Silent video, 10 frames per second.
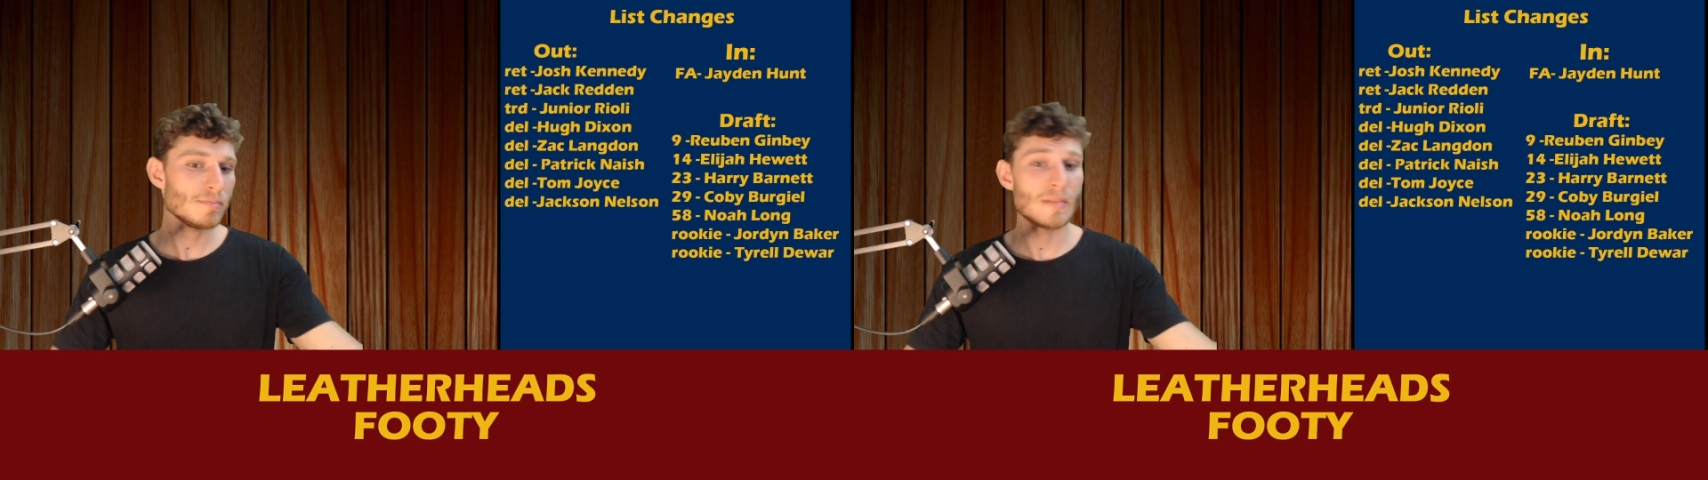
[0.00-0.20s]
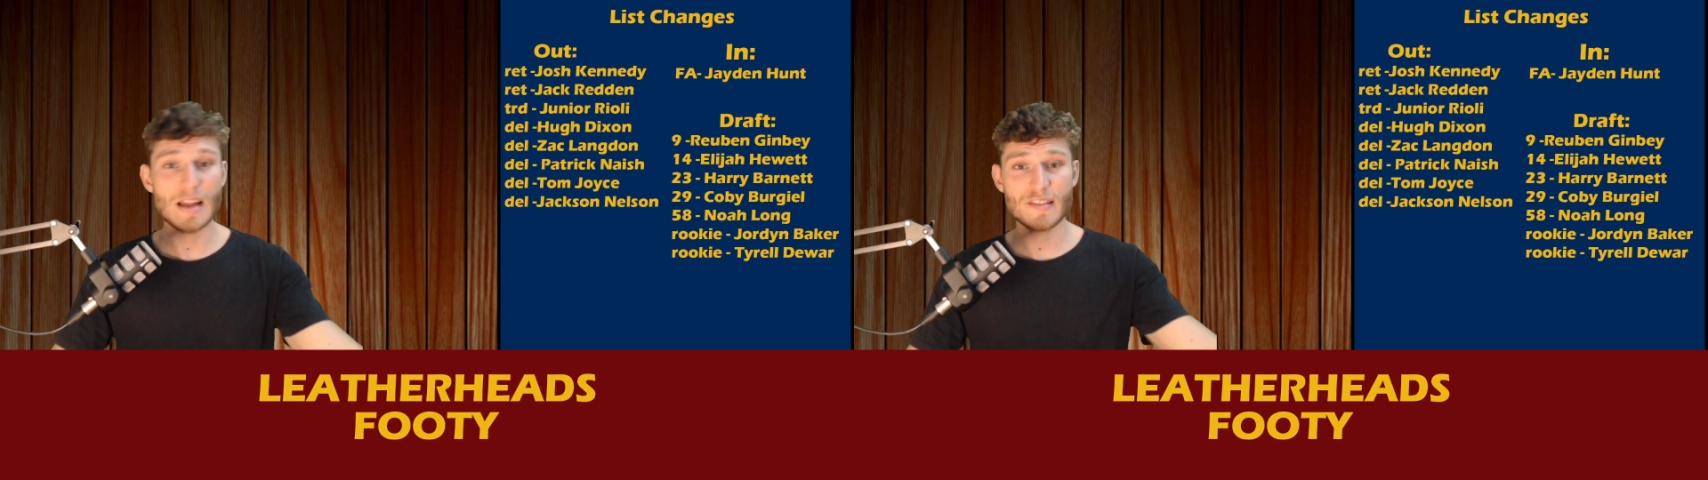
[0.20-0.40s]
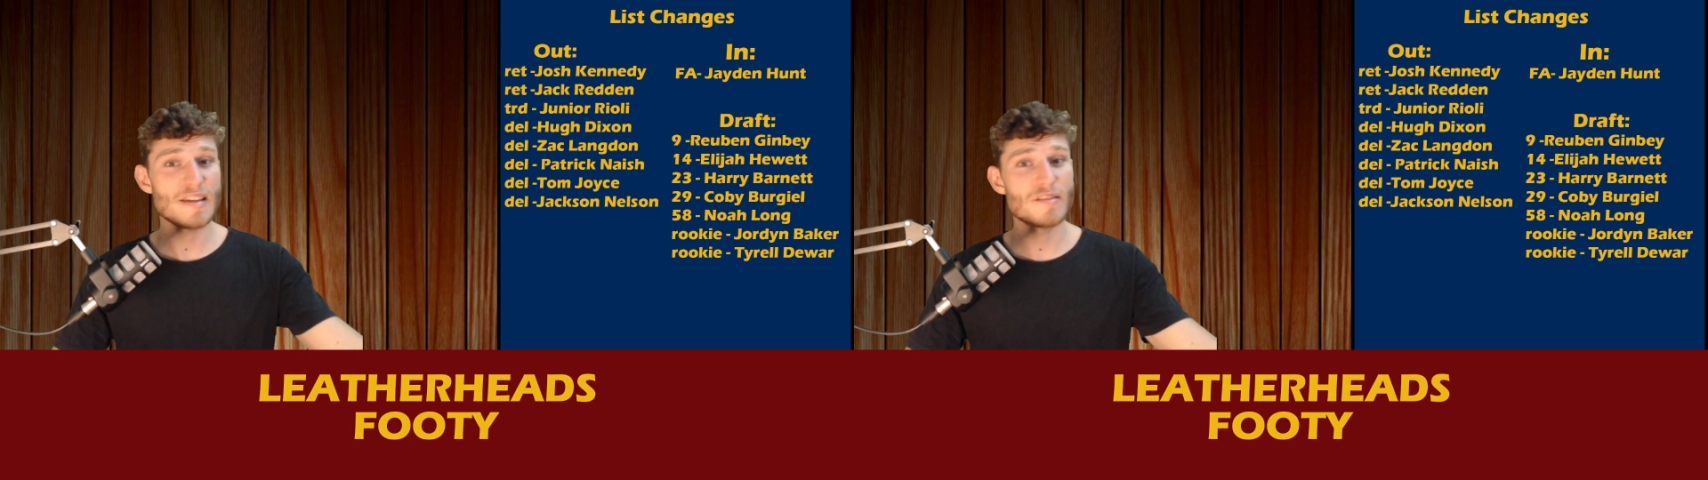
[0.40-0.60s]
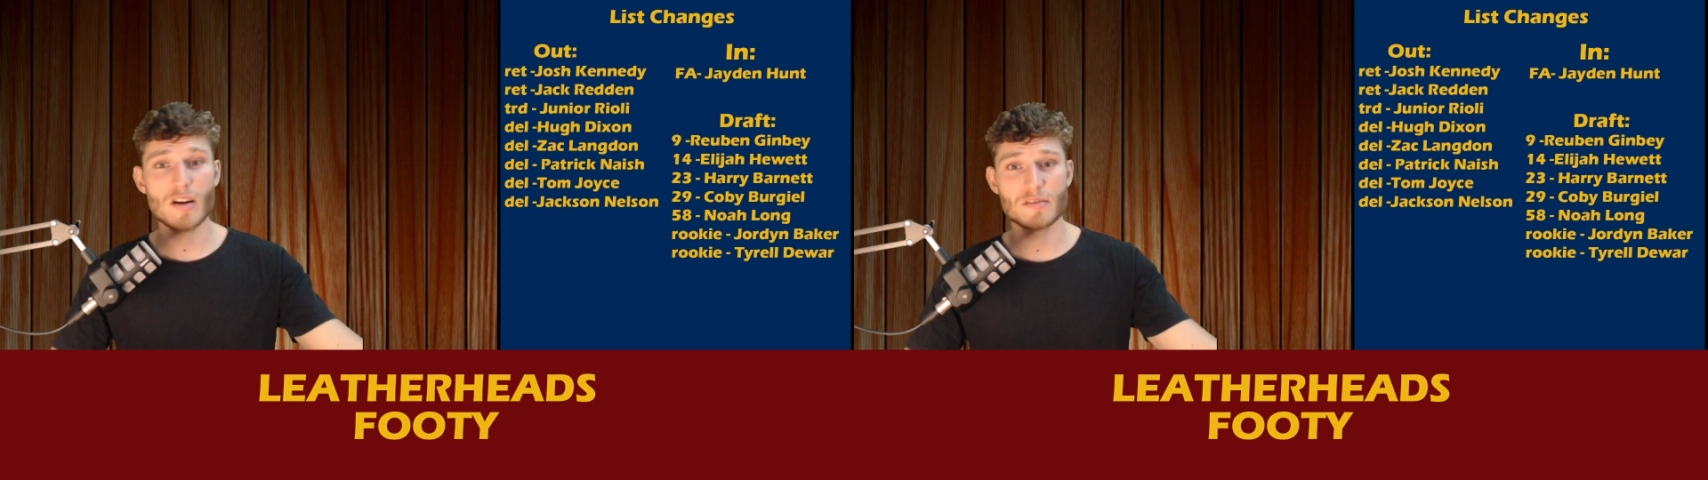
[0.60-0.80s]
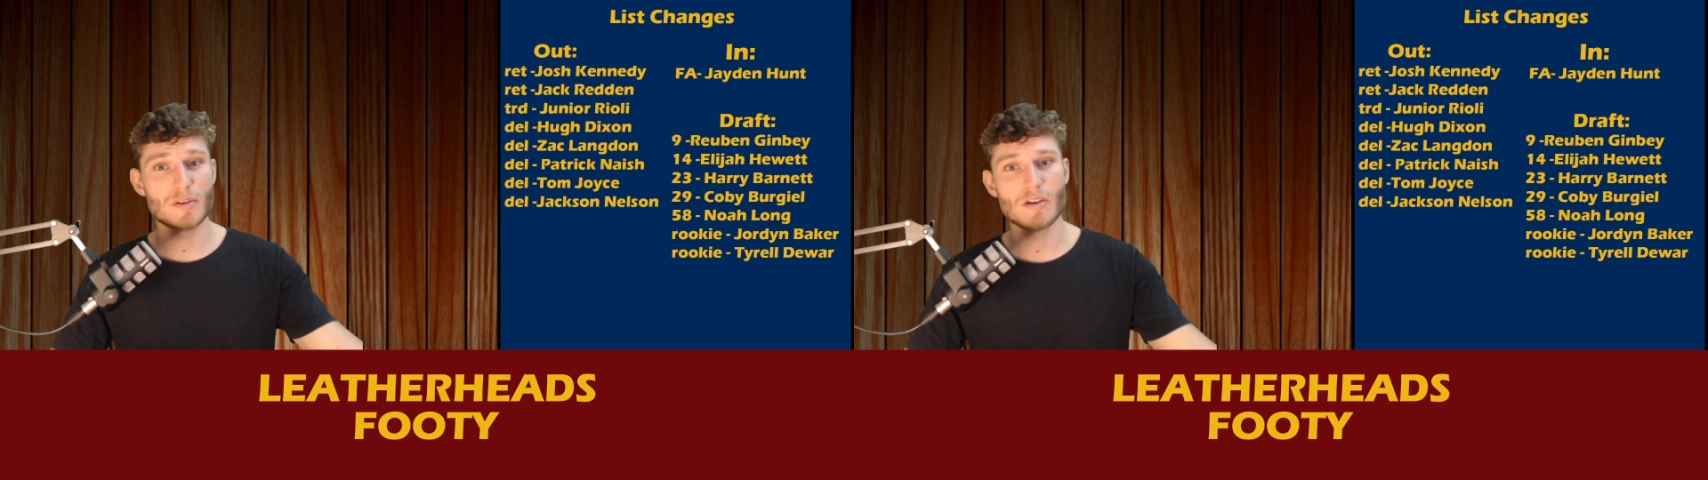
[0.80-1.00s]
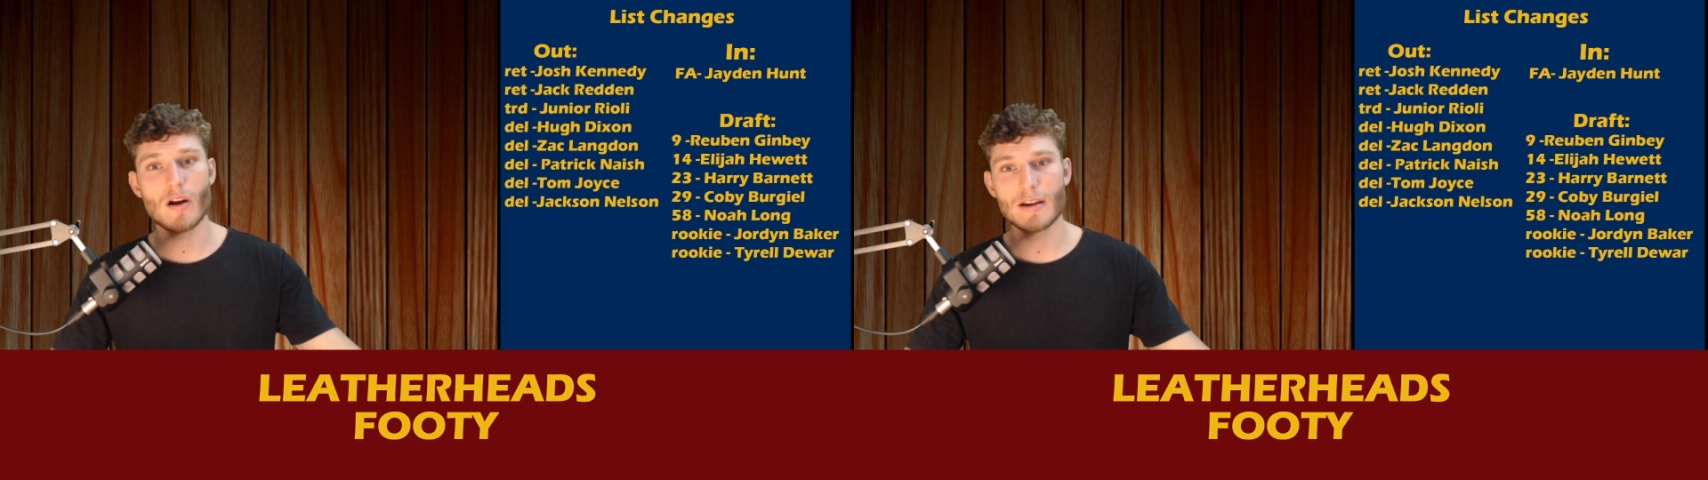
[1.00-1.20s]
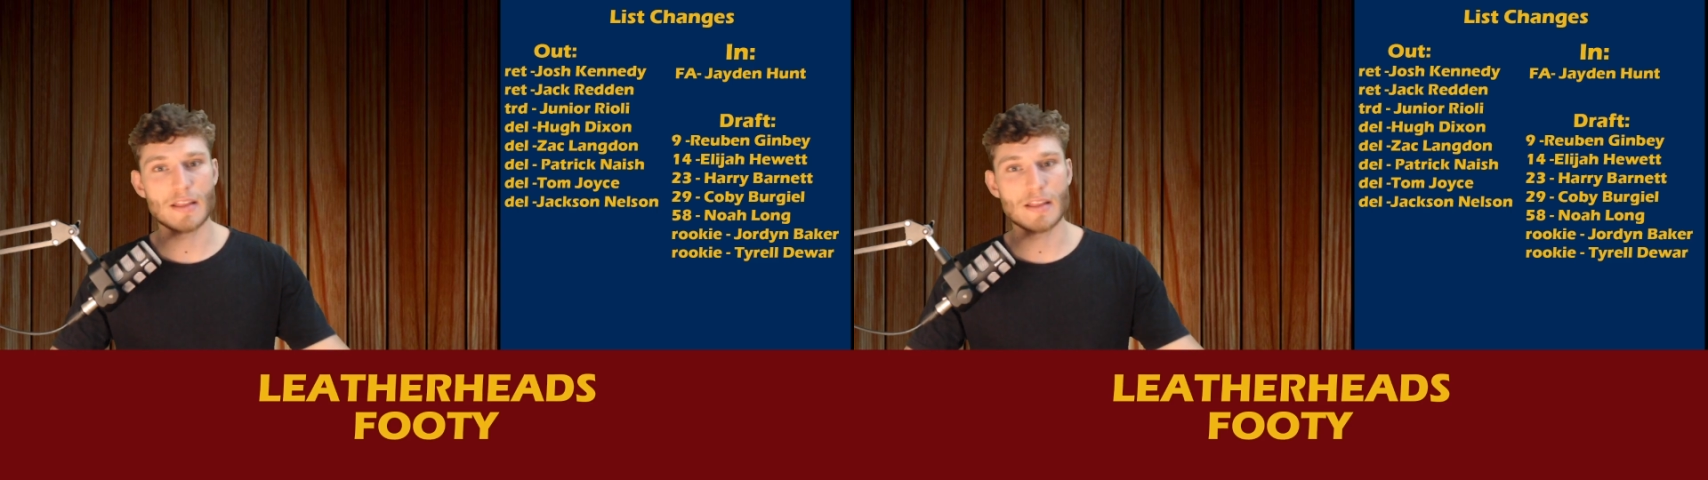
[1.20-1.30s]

As these guys are retiring,